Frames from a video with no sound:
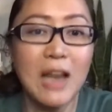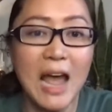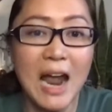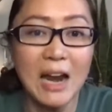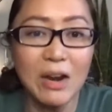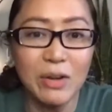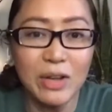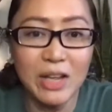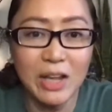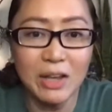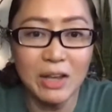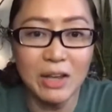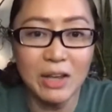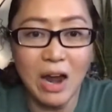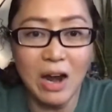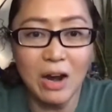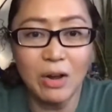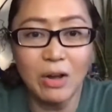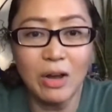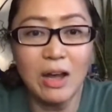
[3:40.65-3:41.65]
Larry
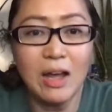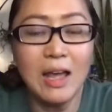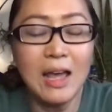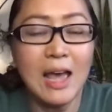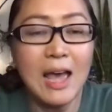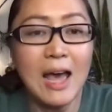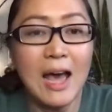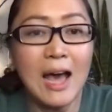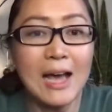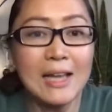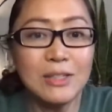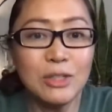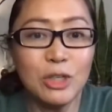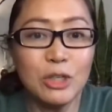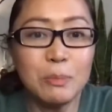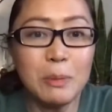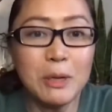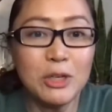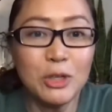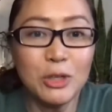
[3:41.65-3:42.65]
Guevara, as our
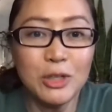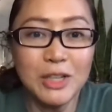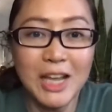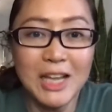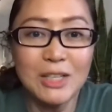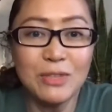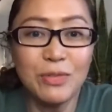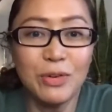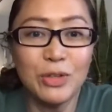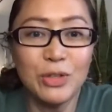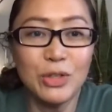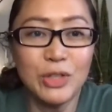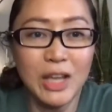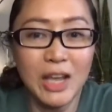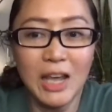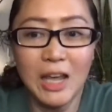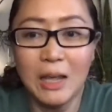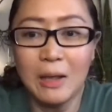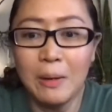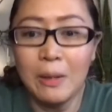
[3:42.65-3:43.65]
special guest for
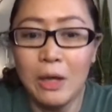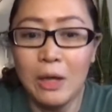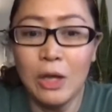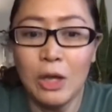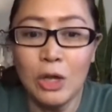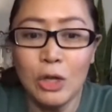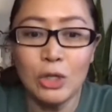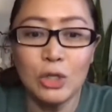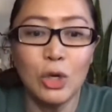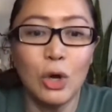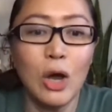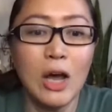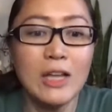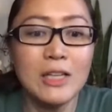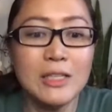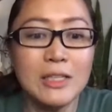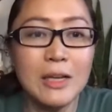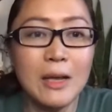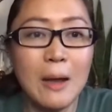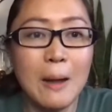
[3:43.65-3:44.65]
today. So, as